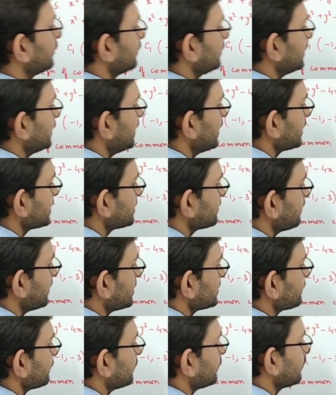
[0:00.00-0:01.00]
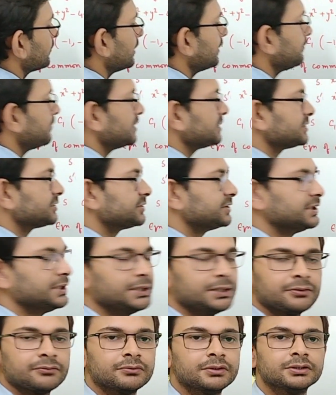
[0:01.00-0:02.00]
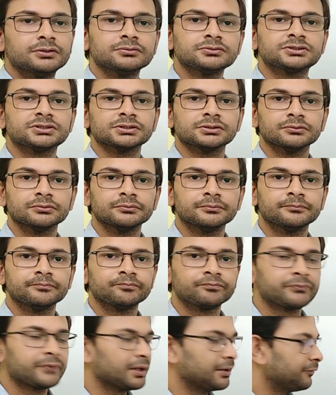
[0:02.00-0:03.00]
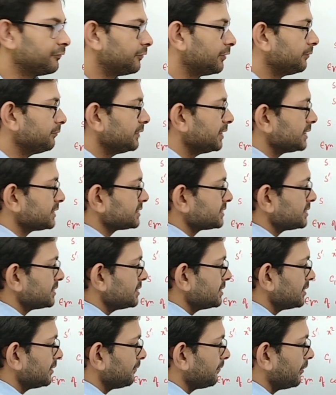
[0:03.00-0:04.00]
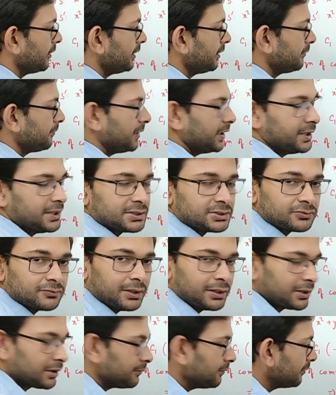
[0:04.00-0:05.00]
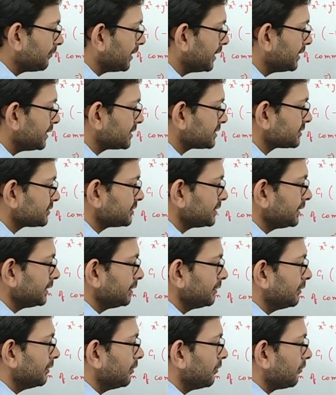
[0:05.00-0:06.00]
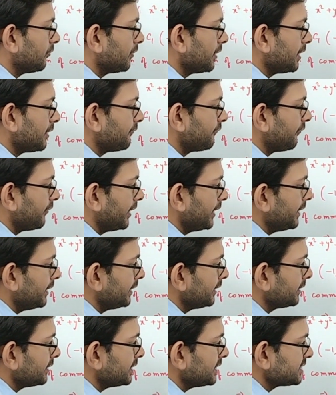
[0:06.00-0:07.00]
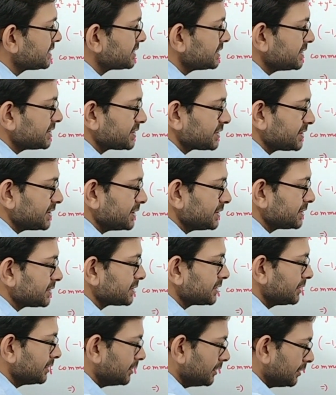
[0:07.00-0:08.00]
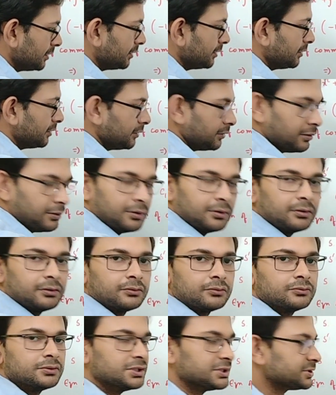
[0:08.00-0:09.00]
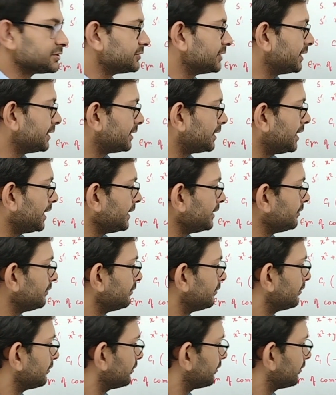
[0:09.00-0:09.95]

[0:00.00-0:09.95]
3x plus 4y plus 3 equal to 0. From the external point minus 1, minus 3, we are finding this distance to the straight line